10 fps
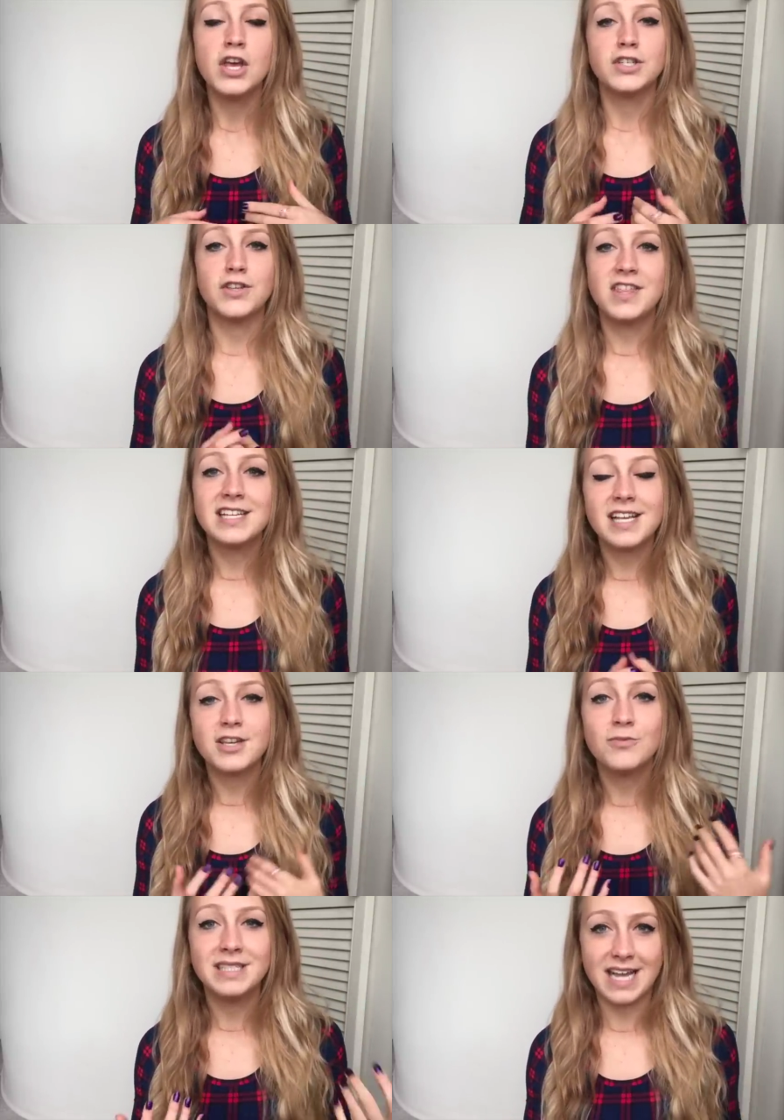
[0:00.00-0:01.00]
so things
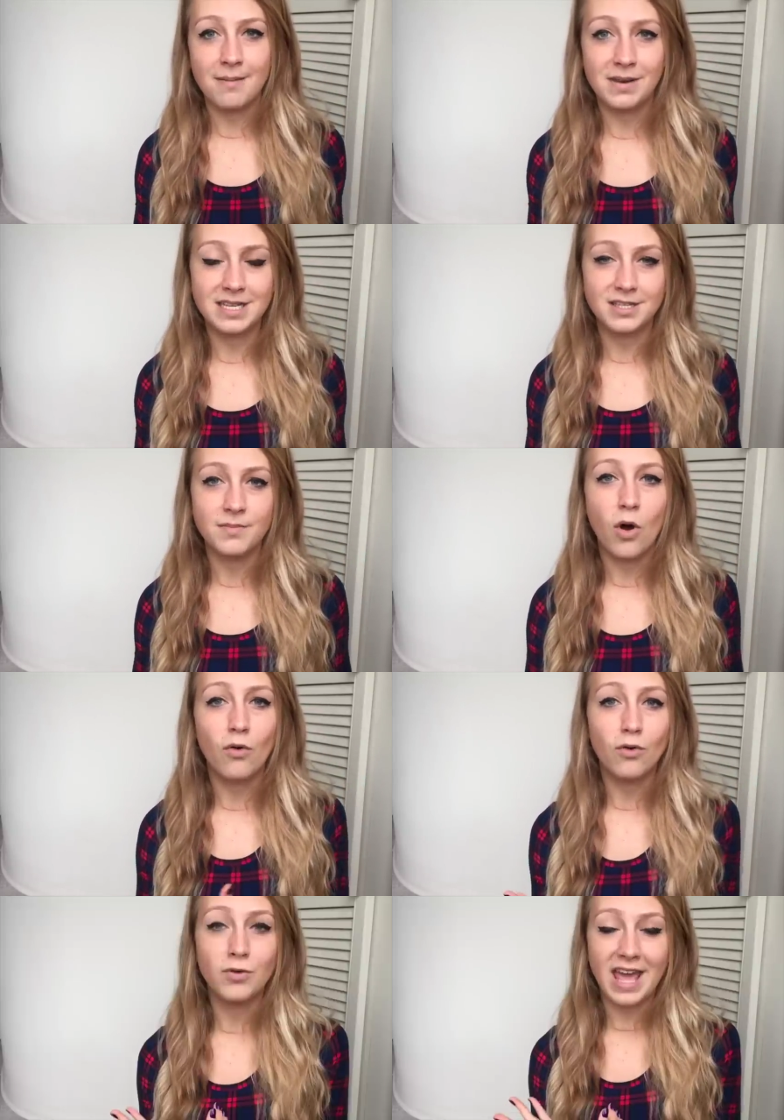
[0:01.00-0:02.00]
like your metabolism
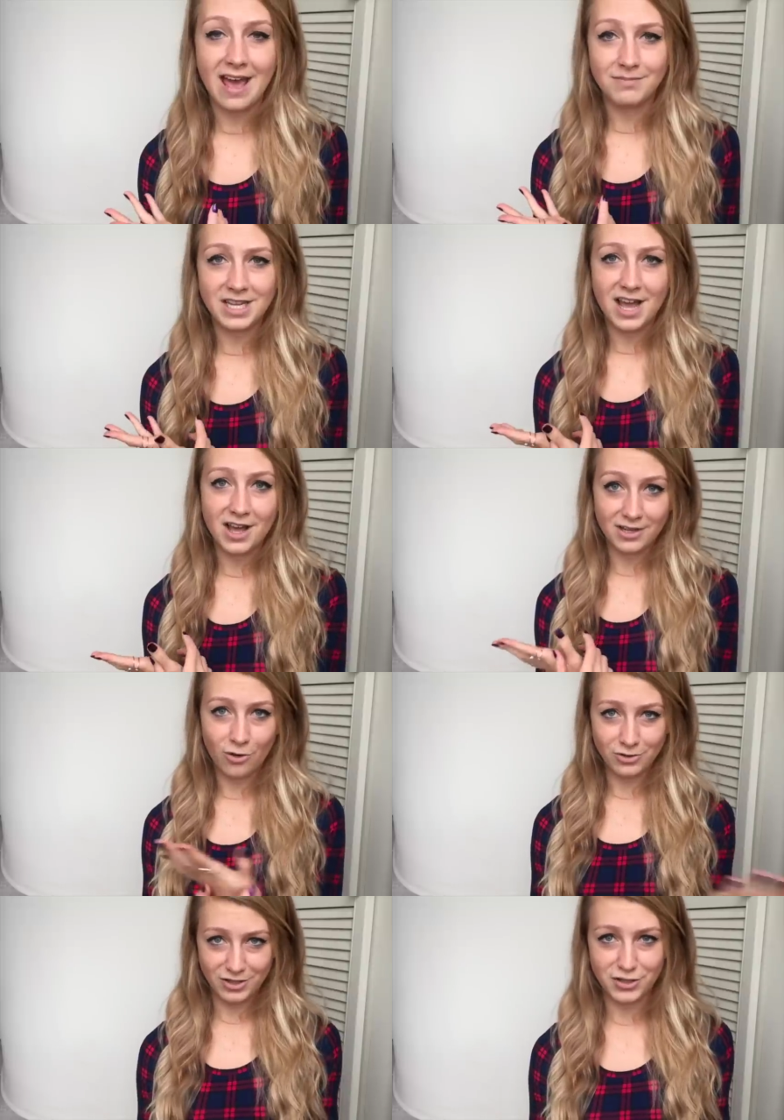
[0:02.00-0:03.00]
are all kept at a
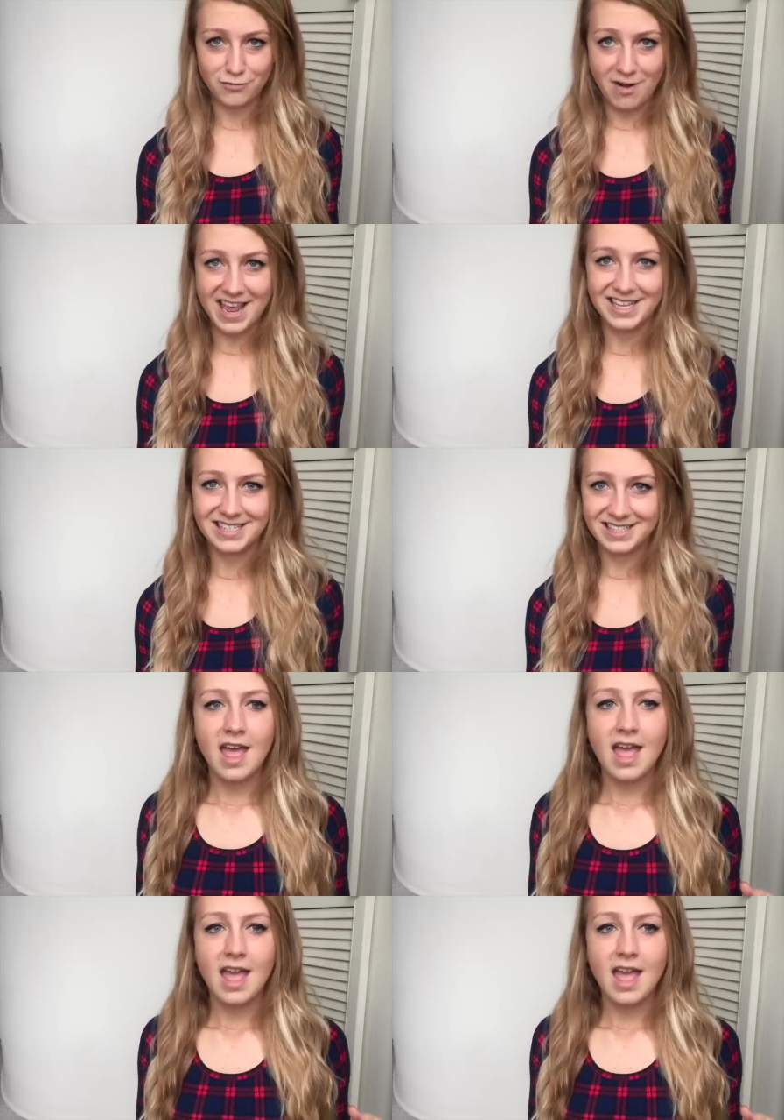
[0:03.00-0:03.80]
constant rate.